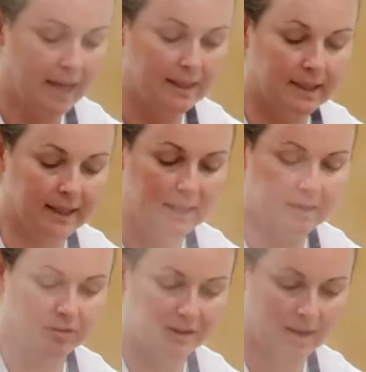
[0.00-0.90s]
and you can
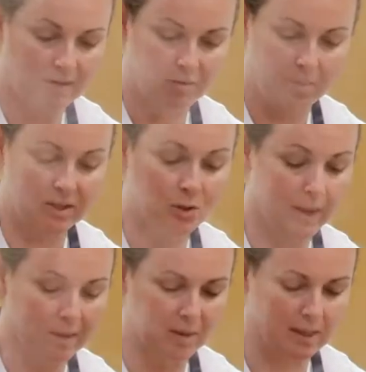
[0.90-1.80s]
leave it there for about
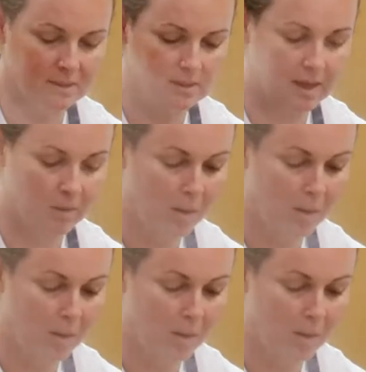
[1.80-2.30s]
20 minutes.